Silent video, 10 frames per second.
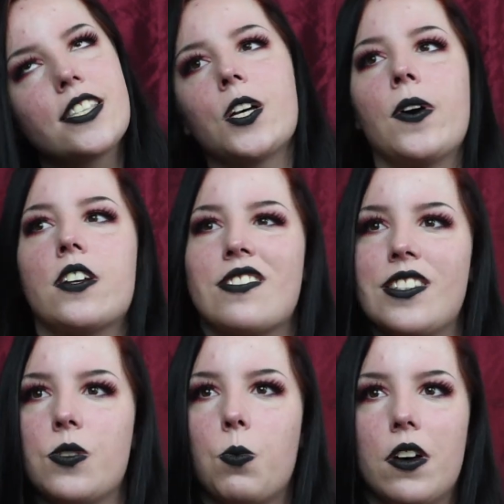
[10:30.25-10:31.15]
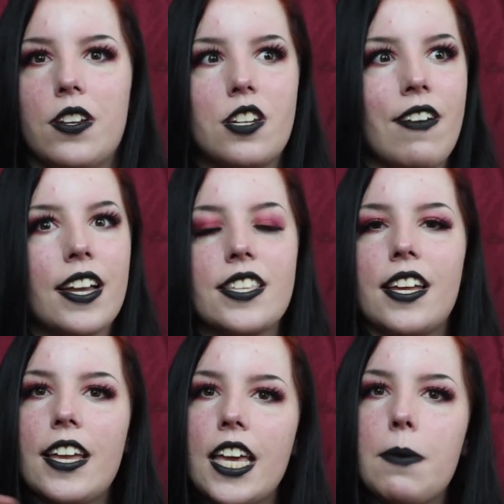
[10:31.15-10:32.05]
The questions weren't directed
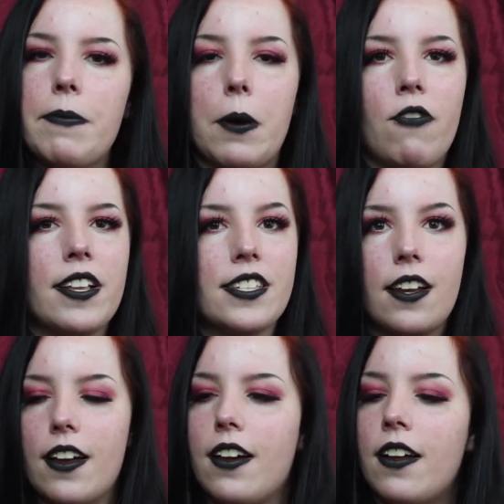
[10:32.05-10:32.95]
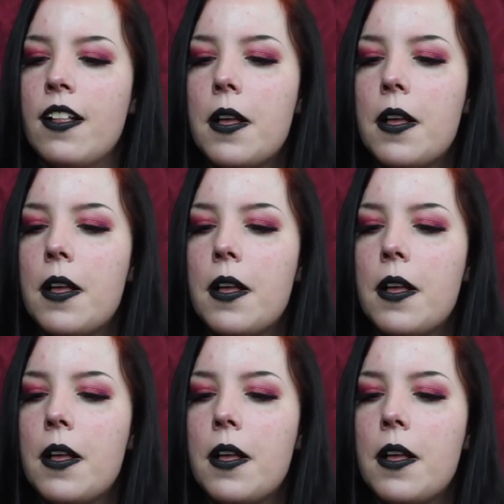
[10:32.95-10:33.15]
at him, they were directed at her,